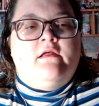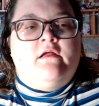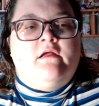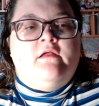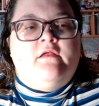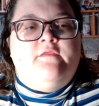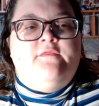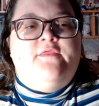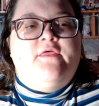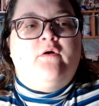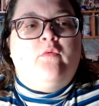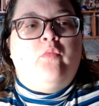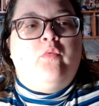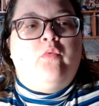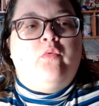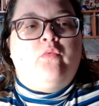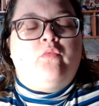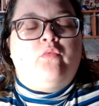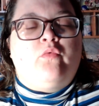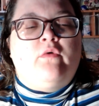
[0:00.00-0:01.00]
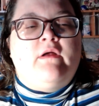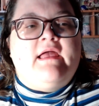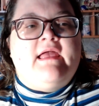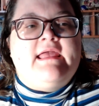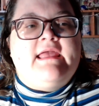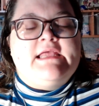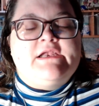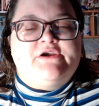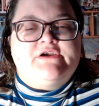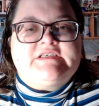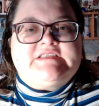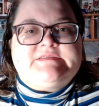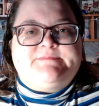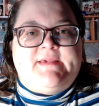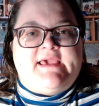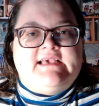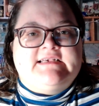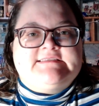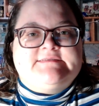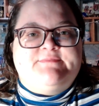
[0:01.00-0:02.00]
the inner
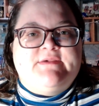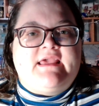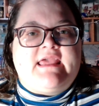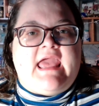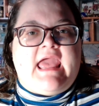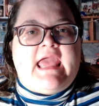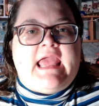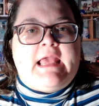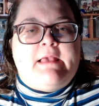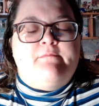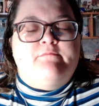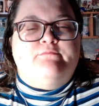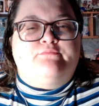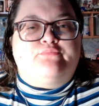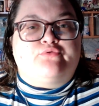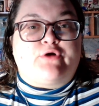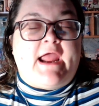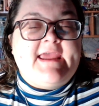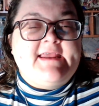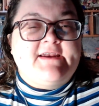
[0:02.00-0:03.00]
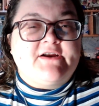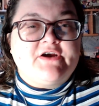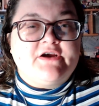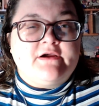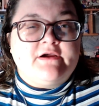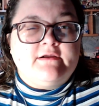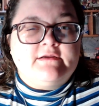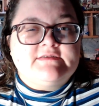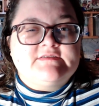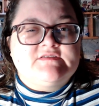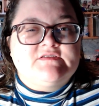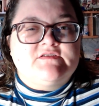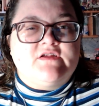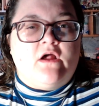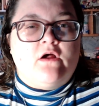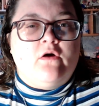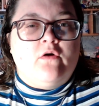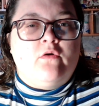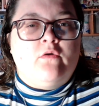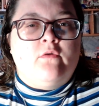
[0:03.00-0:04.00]
space became brighter,
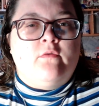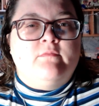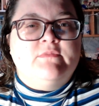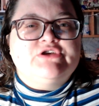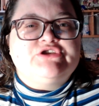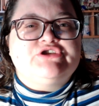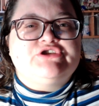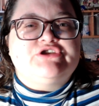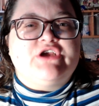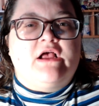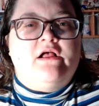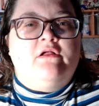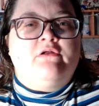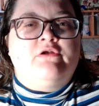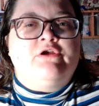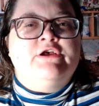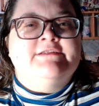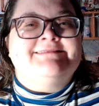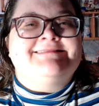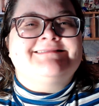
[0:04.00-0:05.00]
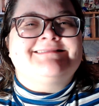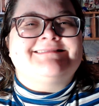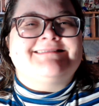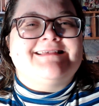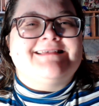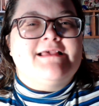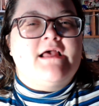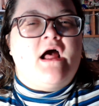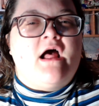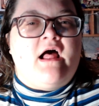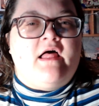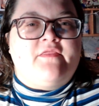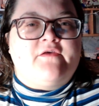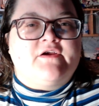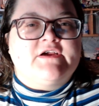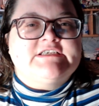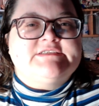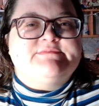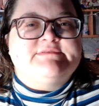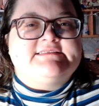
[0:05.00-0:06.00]
so Michelle could see
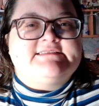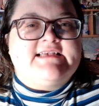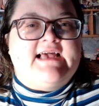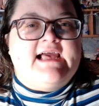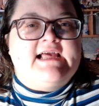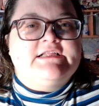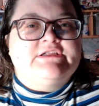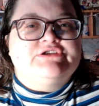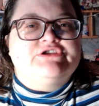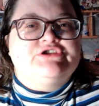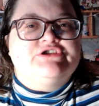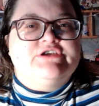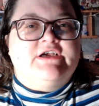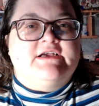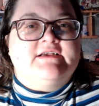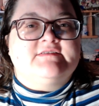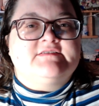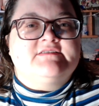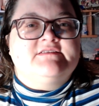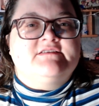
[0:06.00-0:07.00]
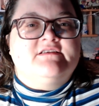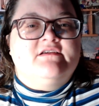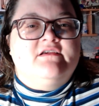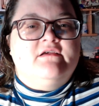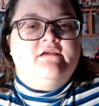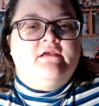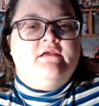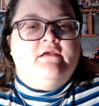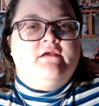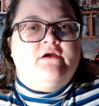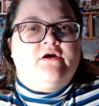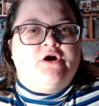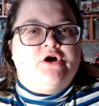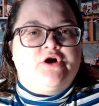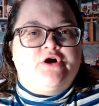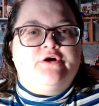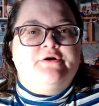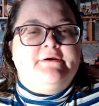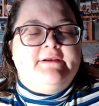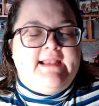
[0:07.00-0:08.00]
others besides just
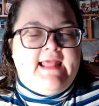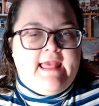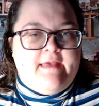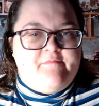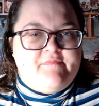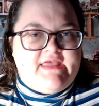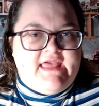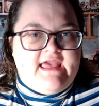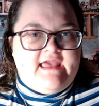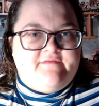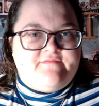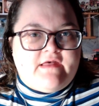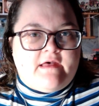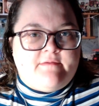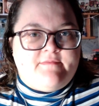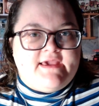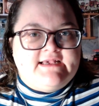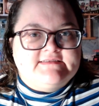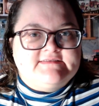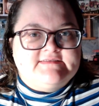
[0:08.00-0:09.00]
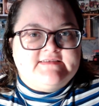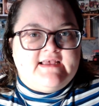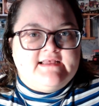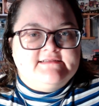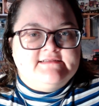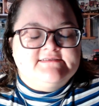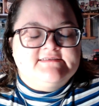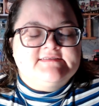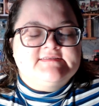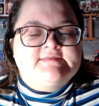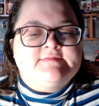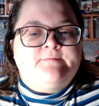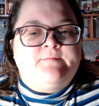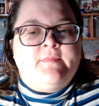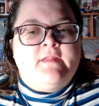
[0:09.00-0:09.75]
her and MK, if that makes sense.